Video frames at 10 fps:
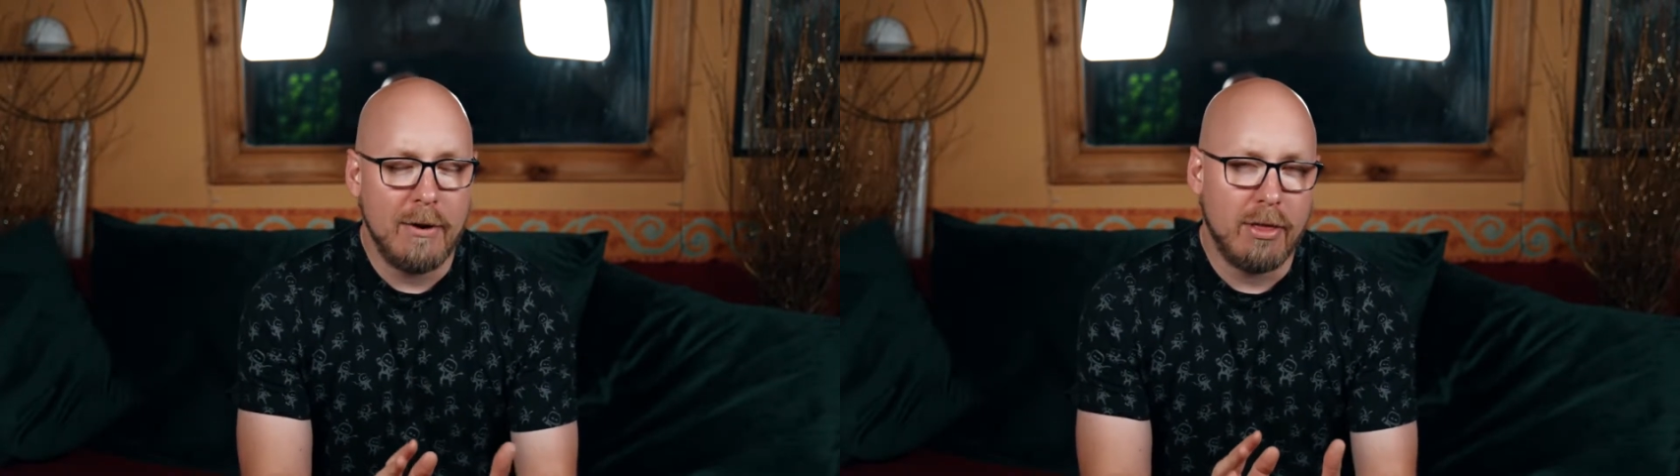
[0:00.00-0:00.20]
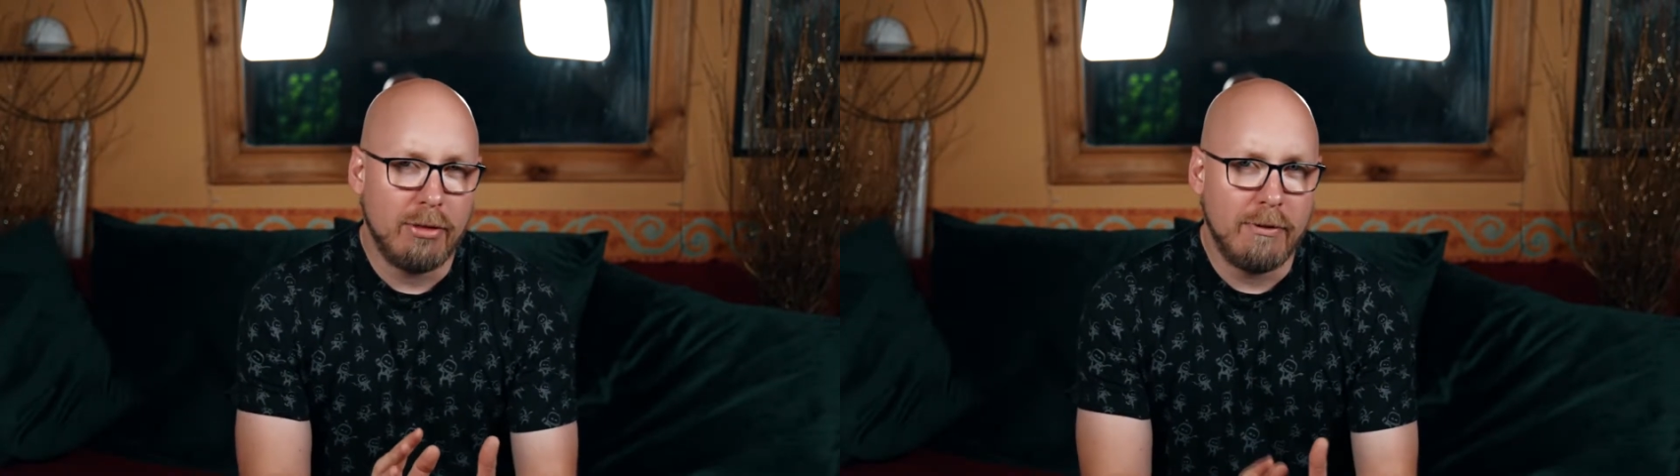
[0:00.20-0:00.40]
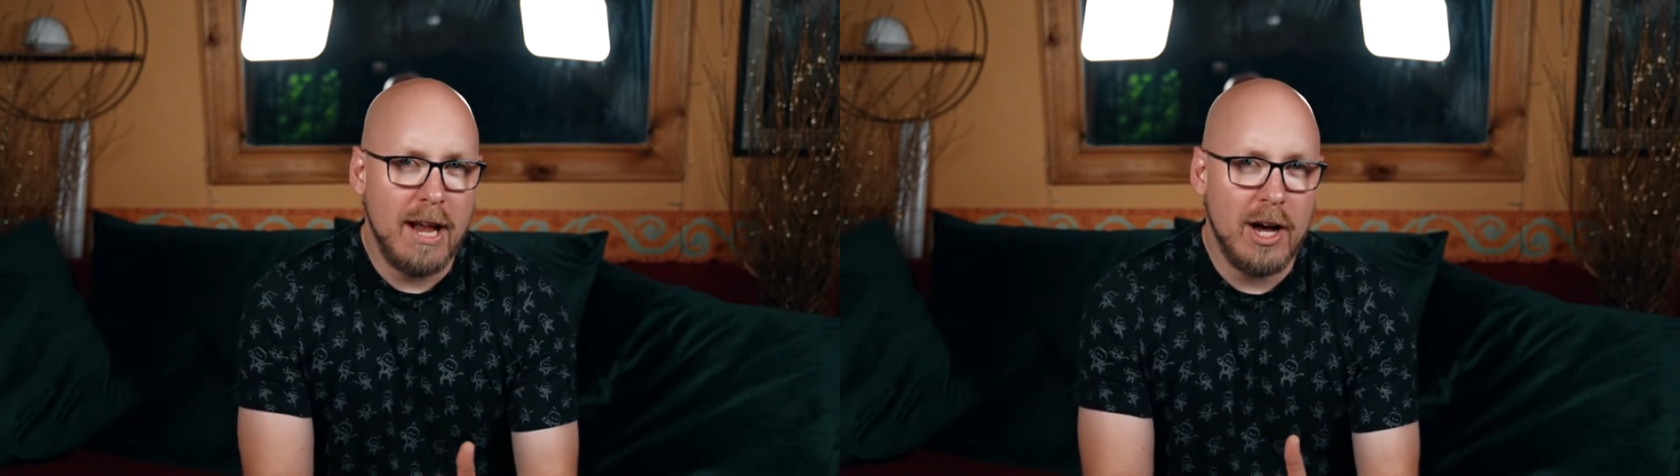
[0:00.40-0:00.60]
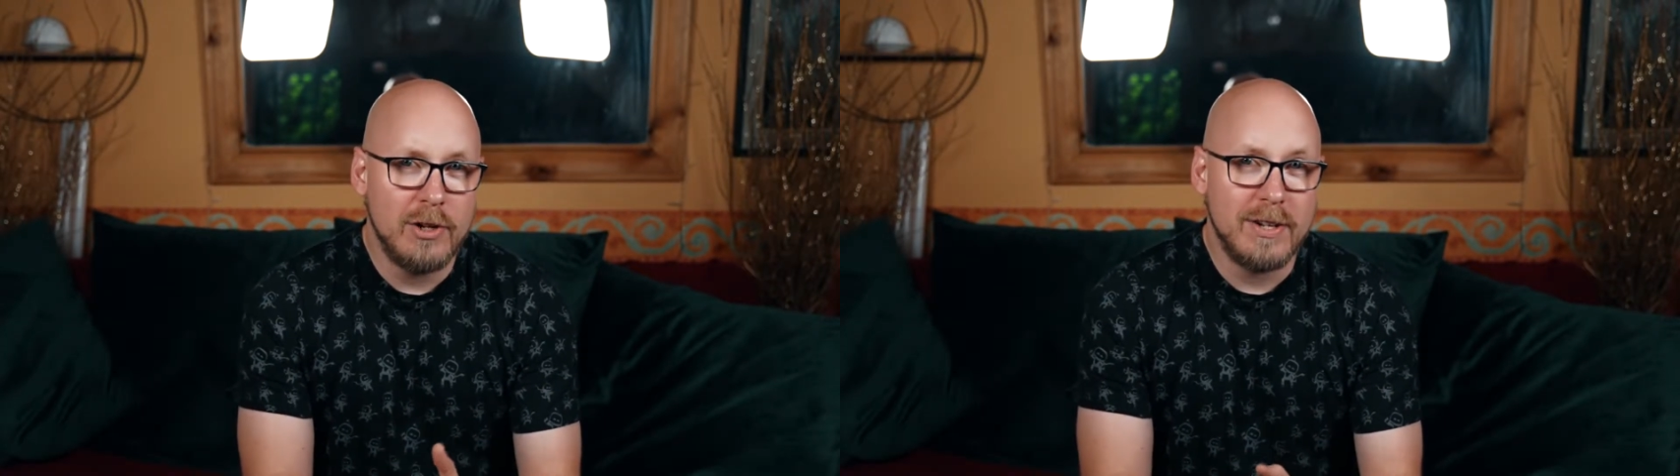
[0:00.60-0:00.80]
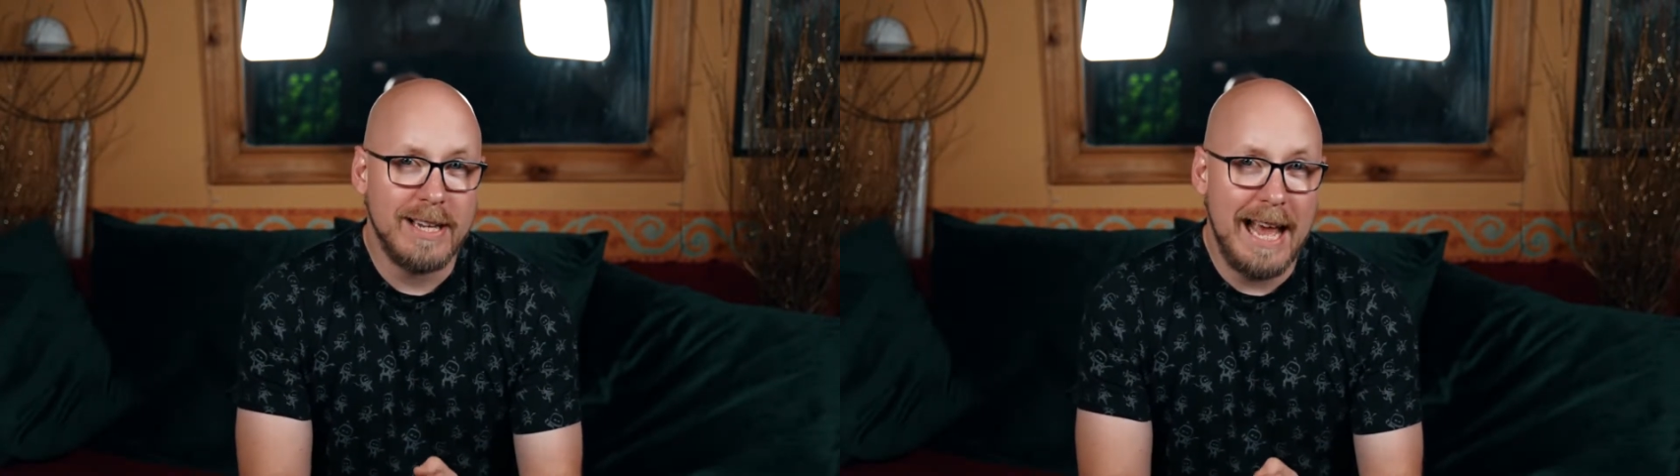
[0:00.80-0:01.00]

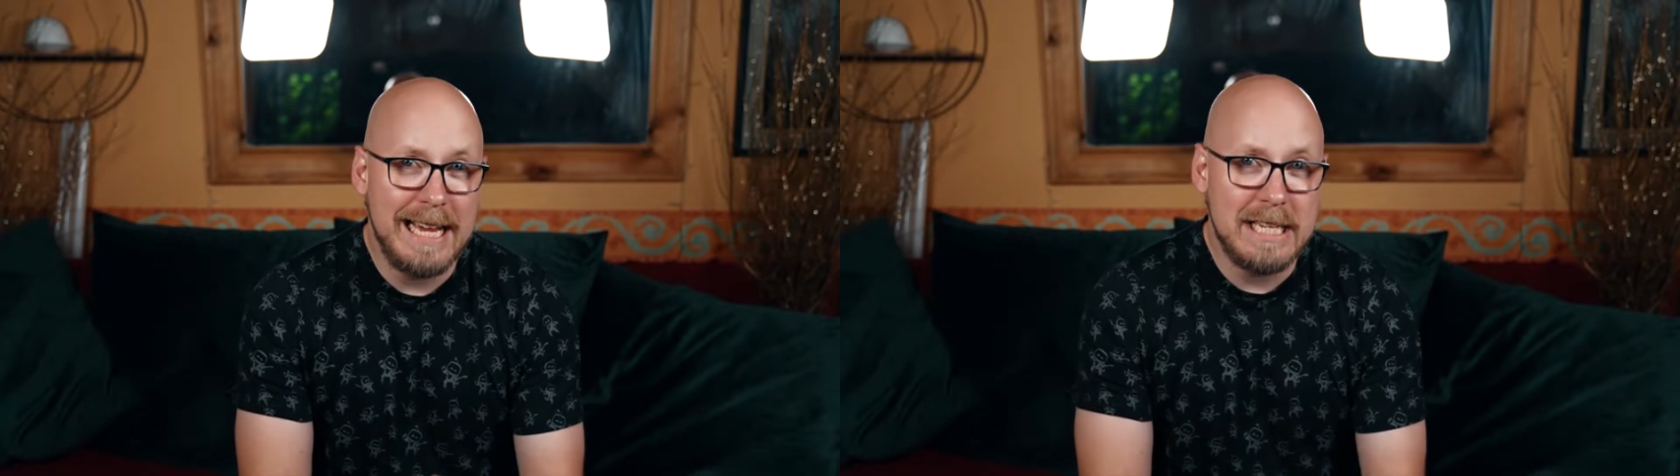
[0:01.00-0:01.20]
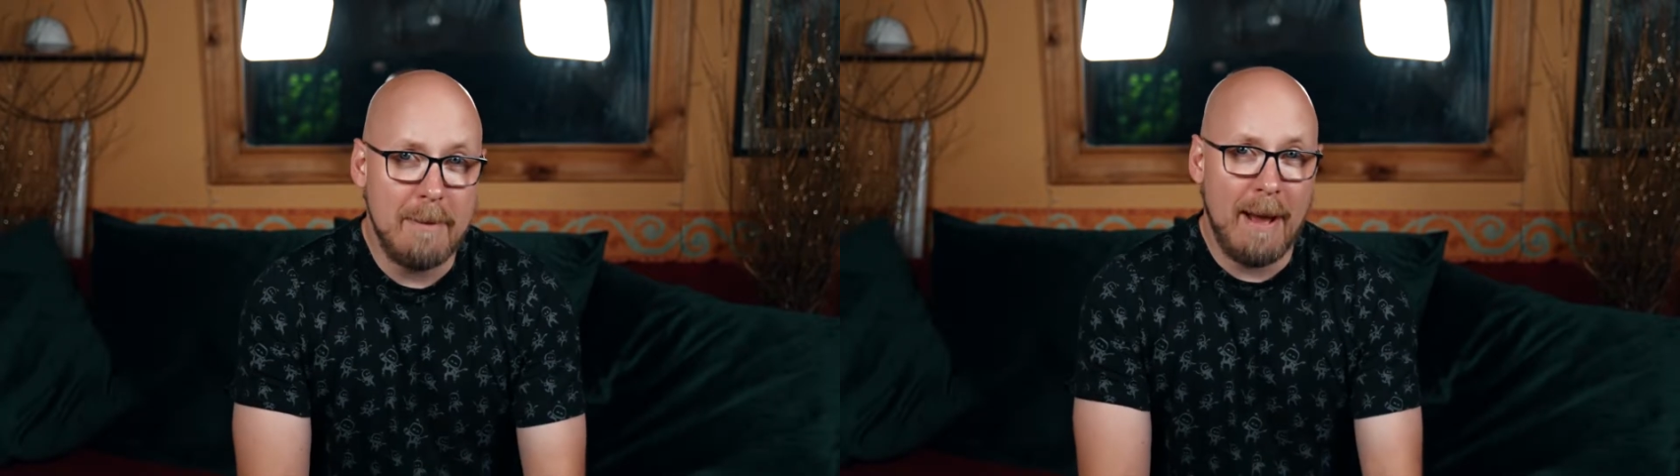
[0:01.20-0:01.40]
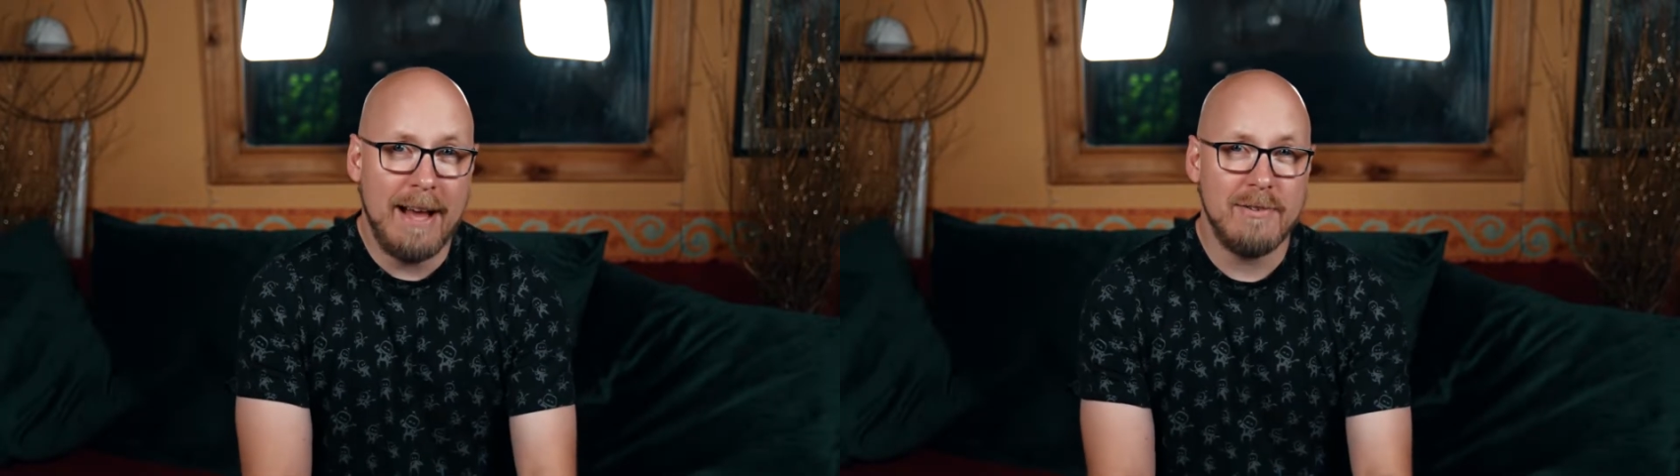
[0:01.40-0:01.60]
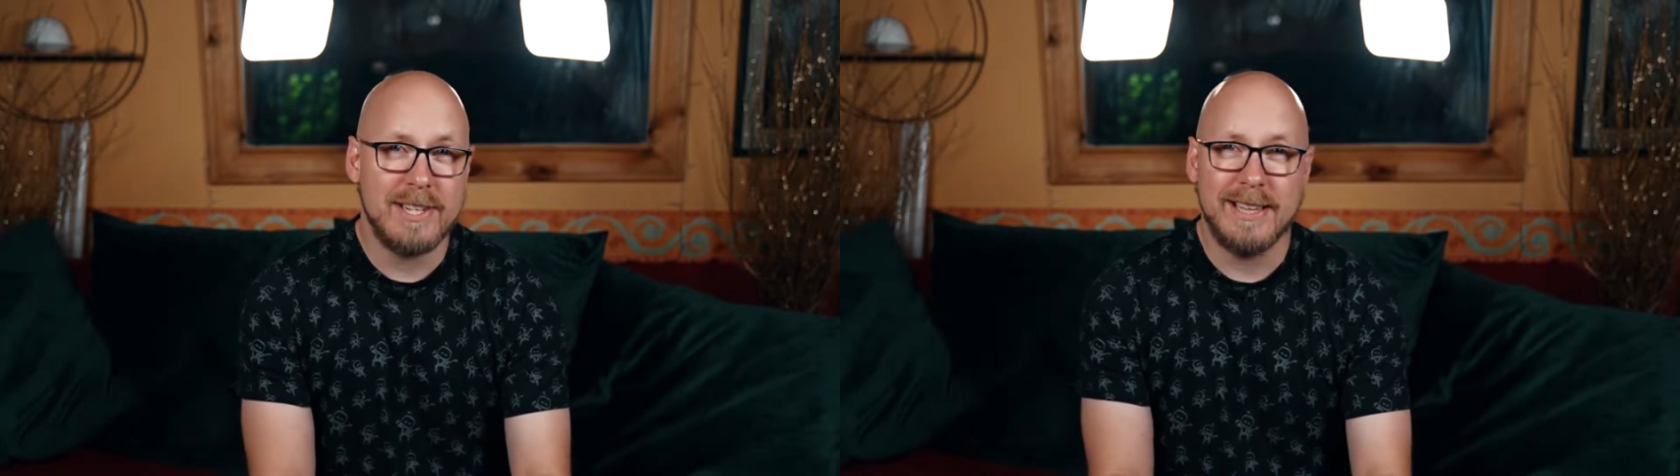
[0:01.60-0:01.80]
£380,